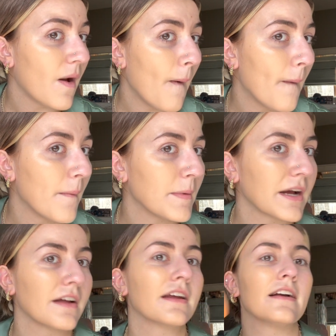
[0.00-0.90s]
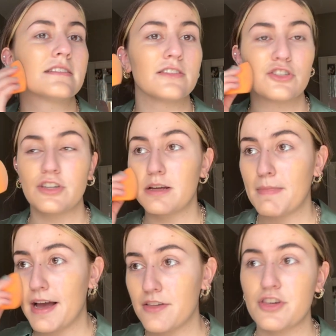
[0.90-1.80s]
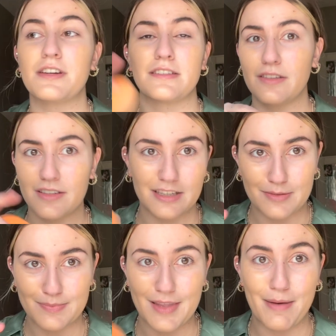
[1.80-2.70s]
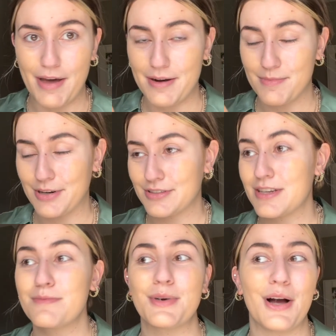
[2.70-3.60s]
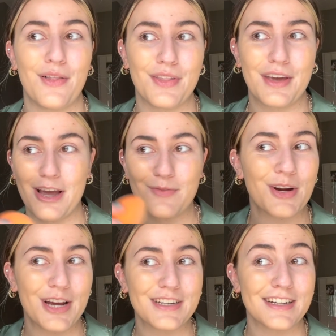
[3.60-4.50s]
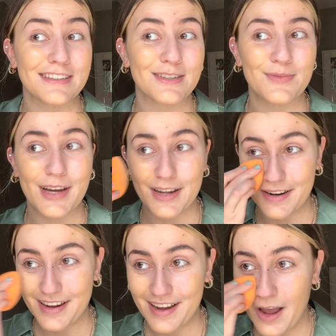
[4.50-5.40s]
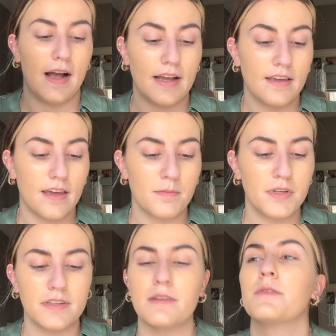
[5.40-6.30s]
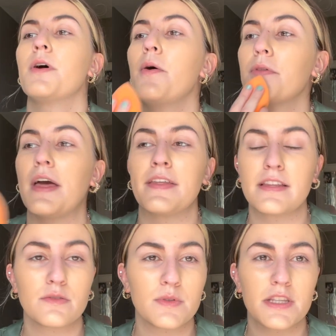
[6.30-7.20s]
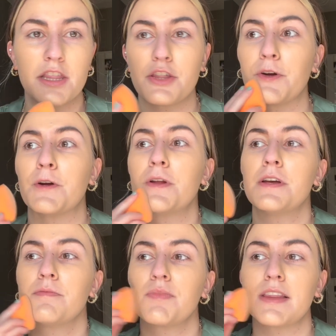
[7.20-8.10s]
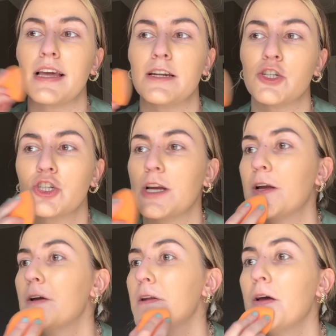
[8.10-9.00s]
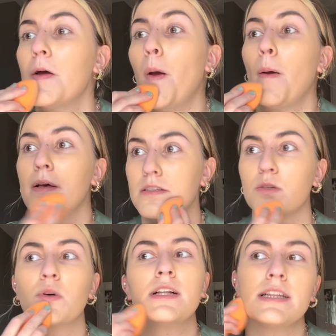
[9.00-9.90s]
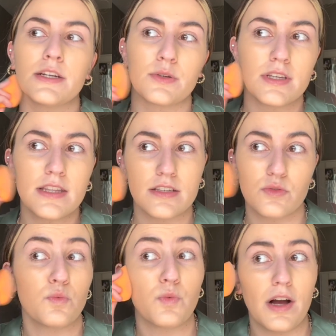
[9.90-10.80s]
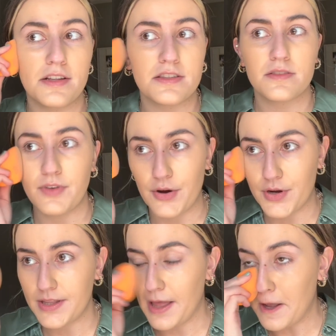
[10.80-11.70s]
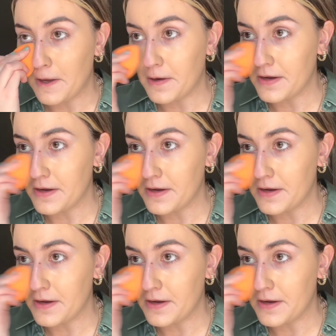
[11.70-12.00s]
Oh my god, guys, this shade match, it doesn't look that bad in person, but on the camera it does look bad. I can't believe though, I think this was the third lightest shade, so clearly this runs very like